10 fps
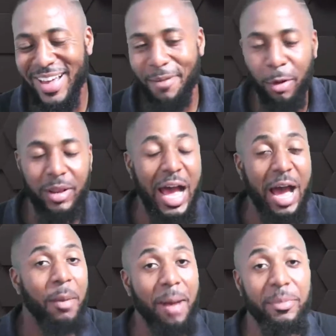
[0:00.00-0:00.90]
But
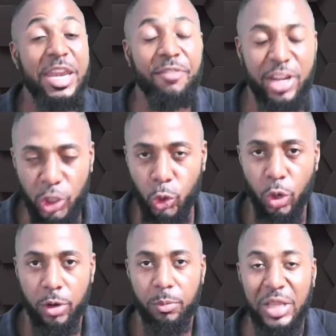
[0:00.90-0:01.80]
I'm never really
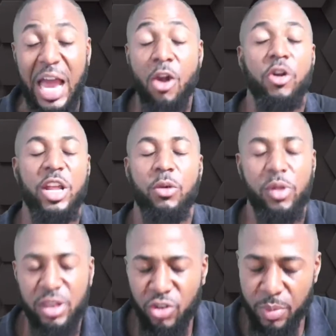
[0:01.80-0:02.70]
sure, but I heard that he
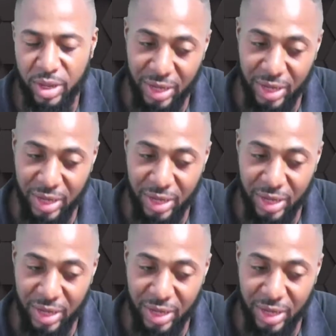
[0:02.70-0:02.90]
was in Jamaica.